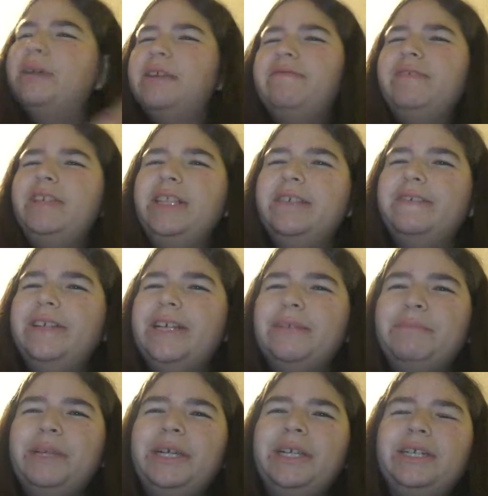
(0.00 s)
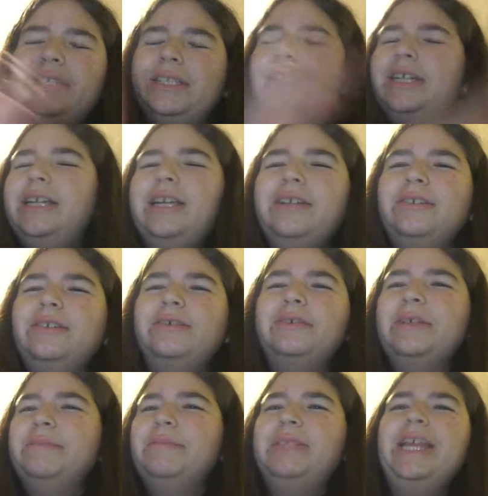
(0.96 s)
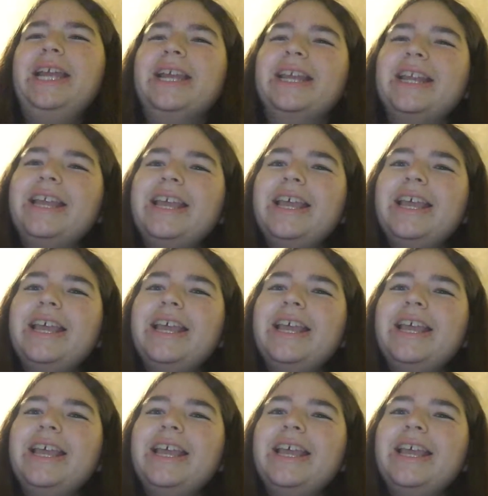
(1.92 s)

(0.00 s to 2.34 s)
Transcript: Buffy the Vampire Slayer. I don't know what I'm saying.